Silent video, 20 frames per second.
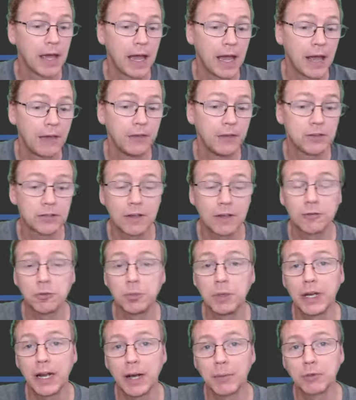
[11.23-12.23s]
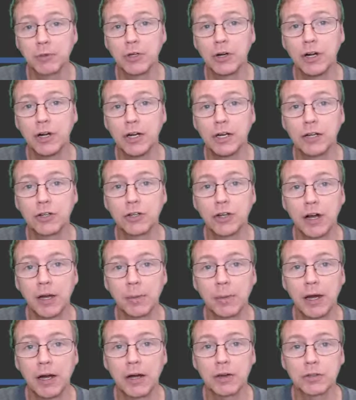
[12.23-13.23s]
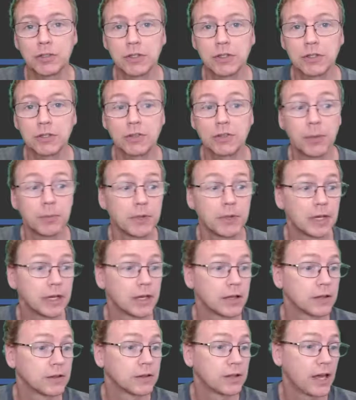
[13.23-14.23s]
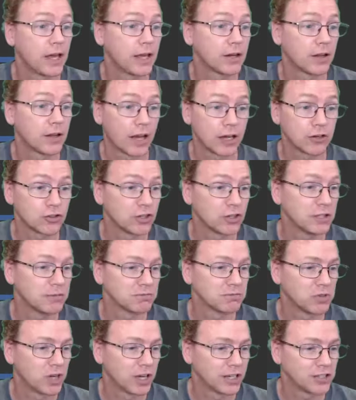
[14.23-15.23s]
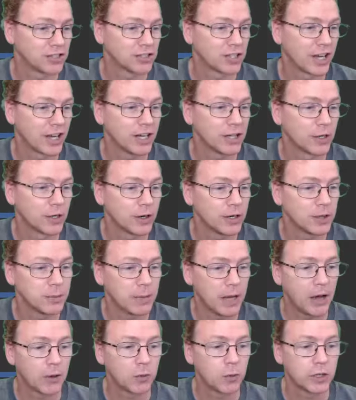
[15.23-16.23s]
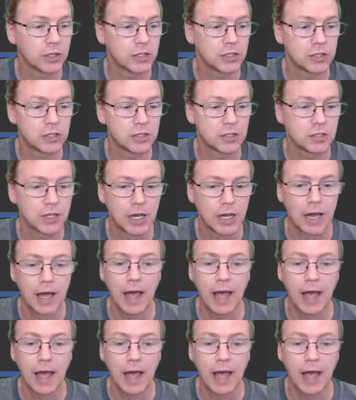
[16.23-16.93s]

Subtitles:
And this gives me an opportunity to talk about something that actually I just kind of learned about, which is